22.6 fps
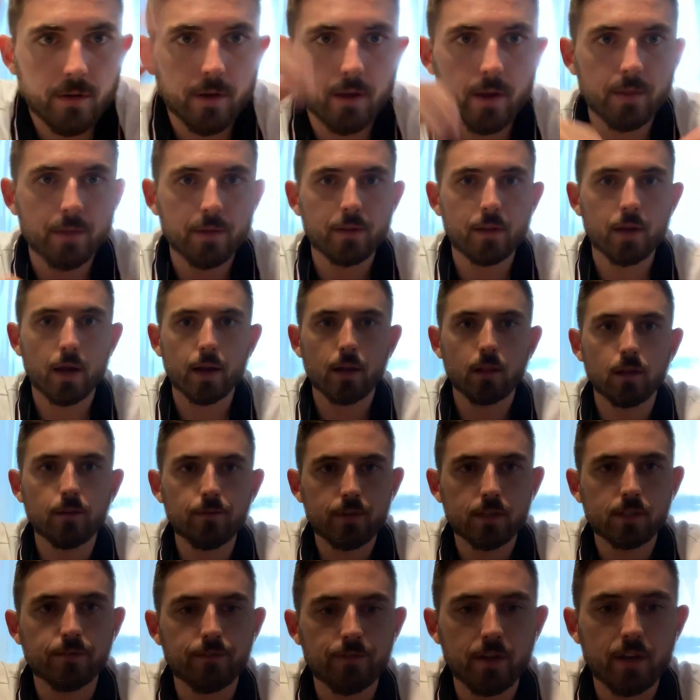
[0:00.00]
And the title of
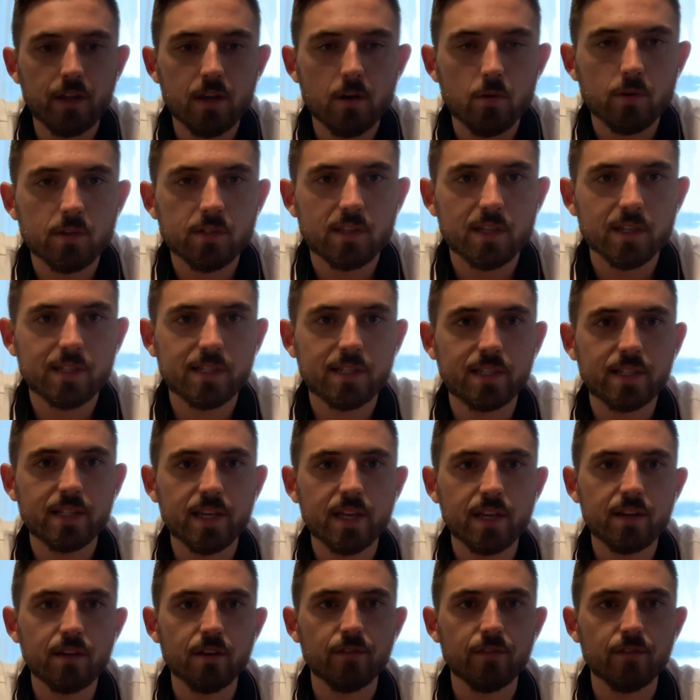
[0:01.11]
this video is The Sin